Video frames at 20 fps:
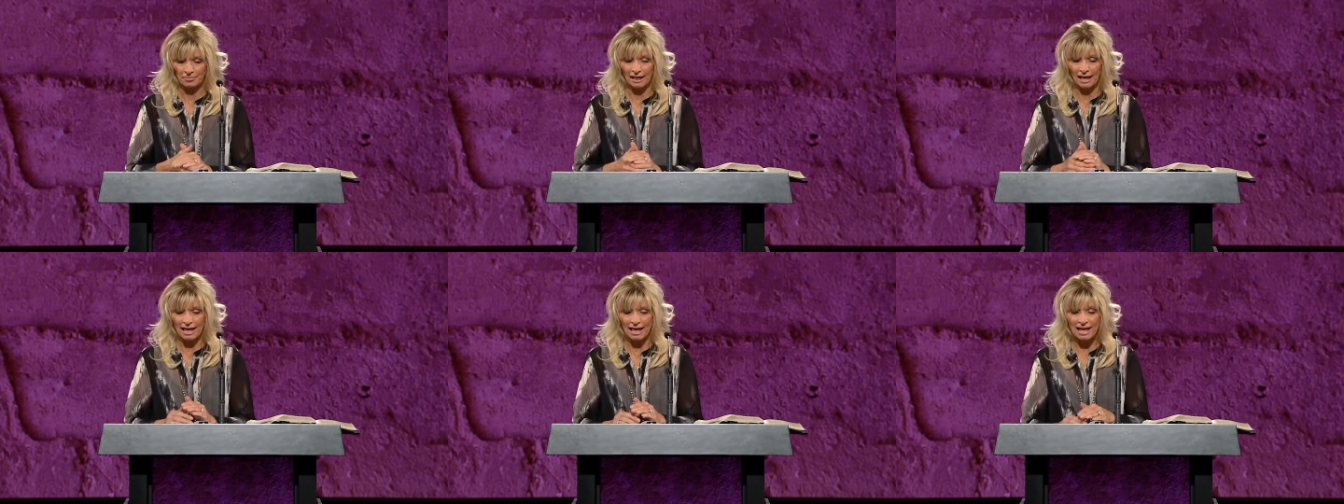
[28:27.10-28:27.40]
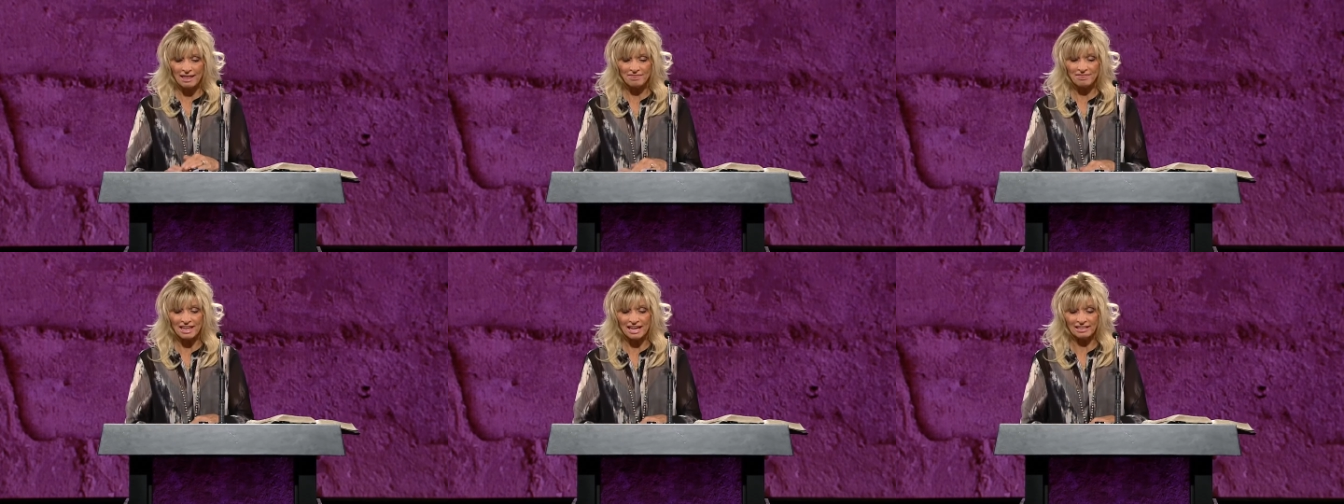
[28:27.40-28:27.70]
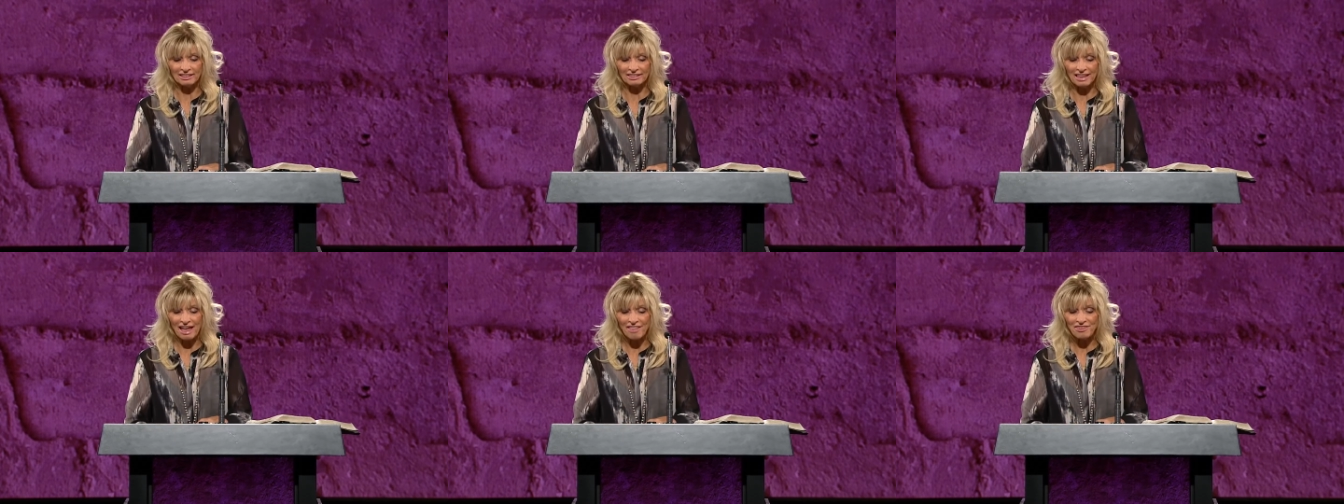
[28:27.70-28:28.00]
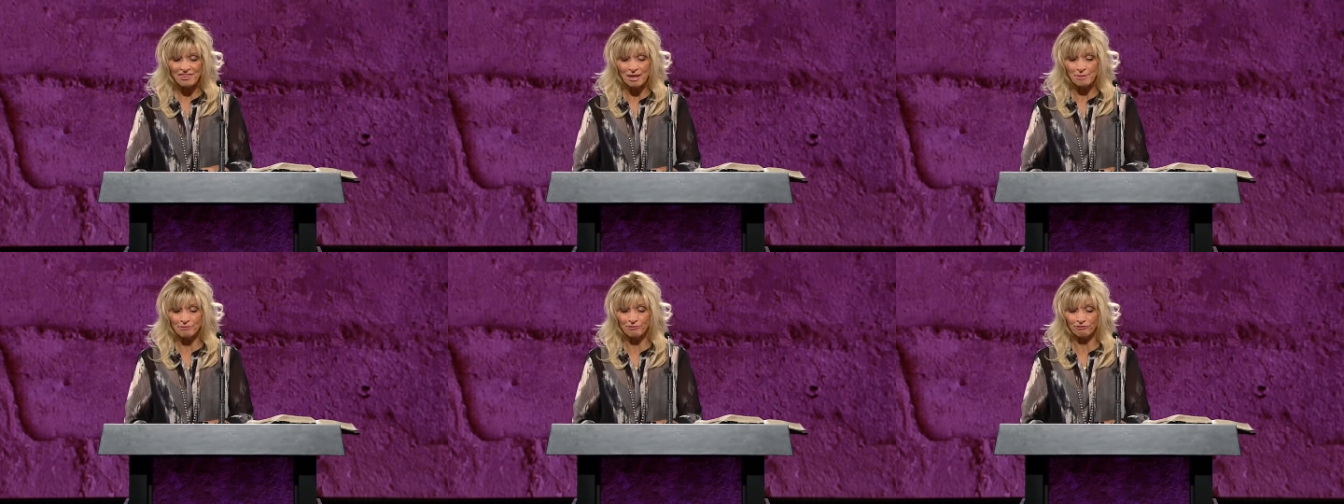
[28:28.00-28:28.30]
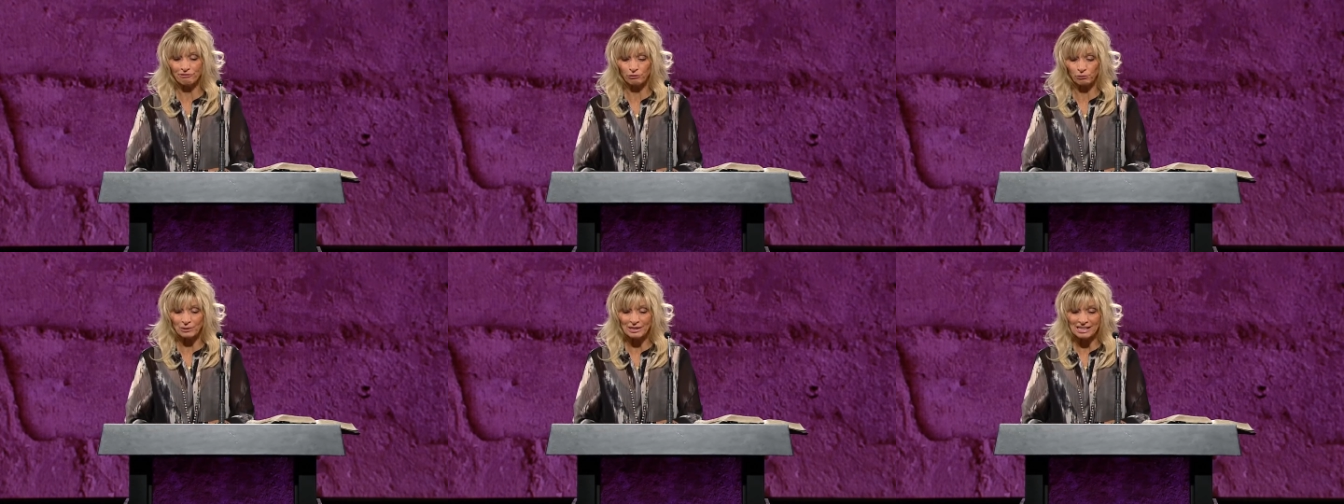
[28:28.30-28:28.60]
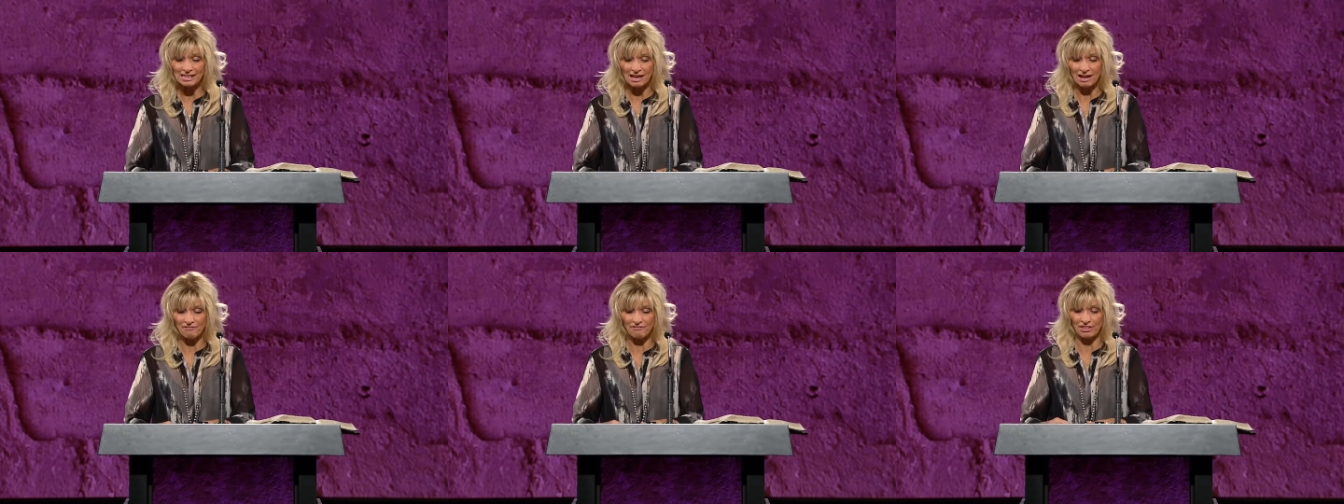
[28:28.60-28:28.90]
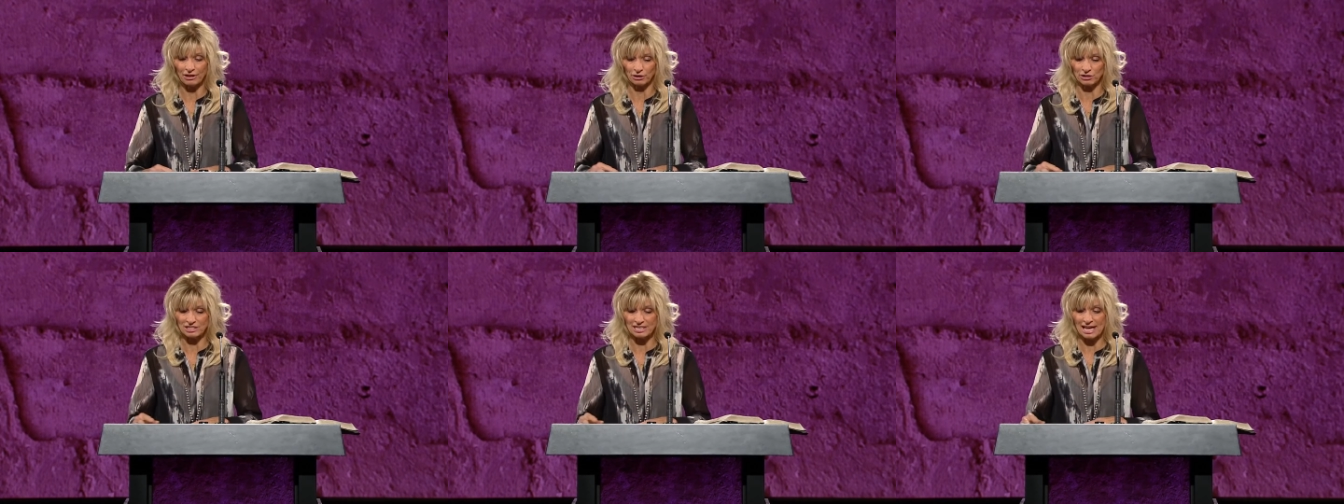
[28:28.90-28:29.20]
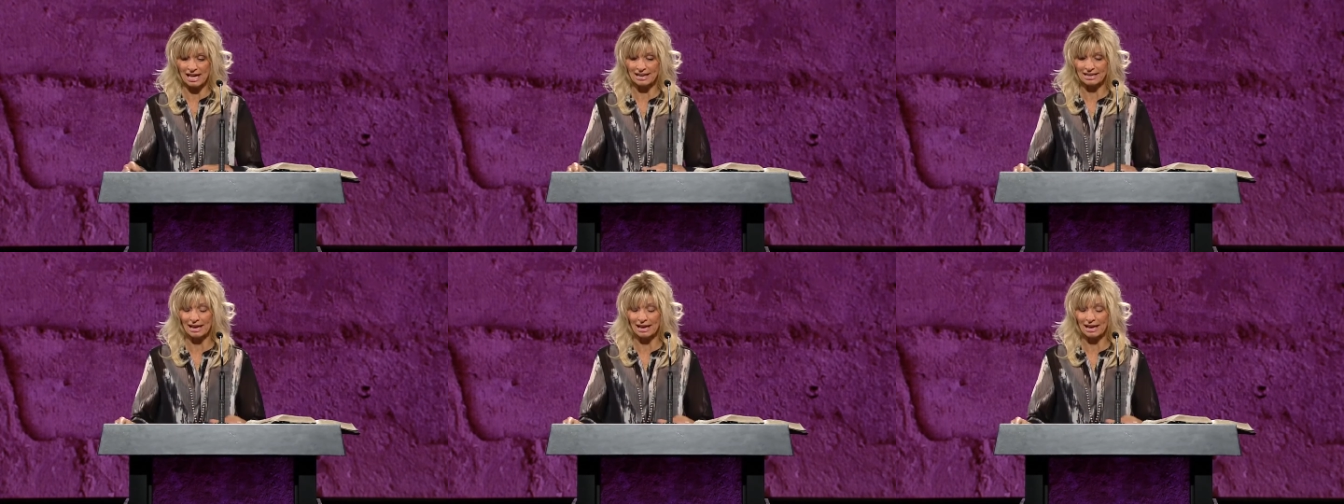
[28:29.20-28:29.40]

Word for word: And they let them free of their debt